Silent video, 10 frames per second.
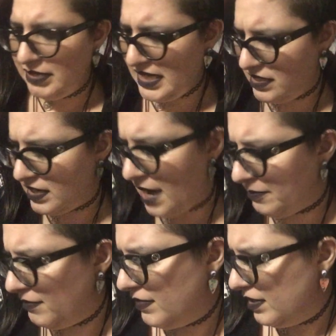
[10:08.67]
Please
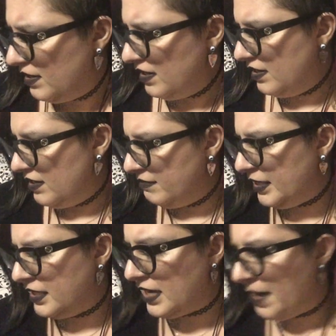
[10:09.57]
stop.
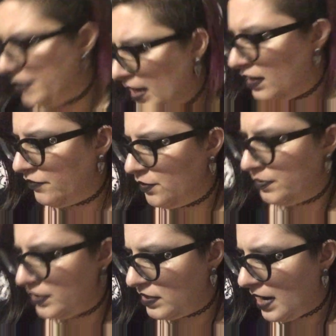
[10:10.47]
Please stop. I love you.
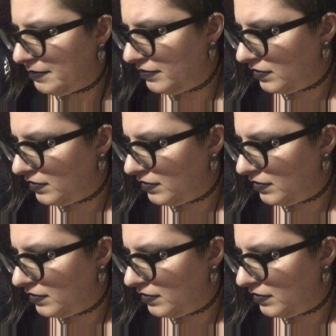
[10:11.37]
Please stop.